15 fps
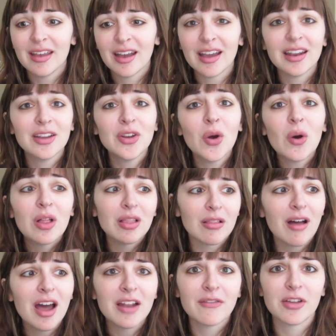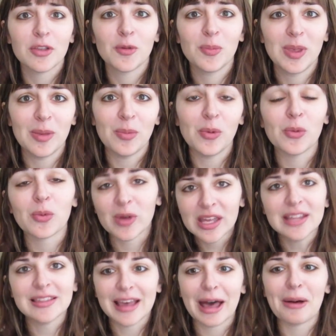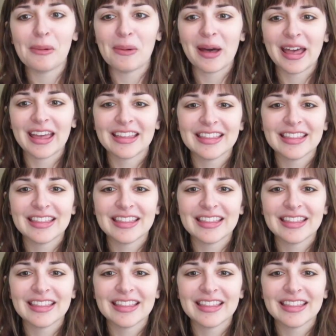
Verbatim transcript: And I know a lot of other people read that way,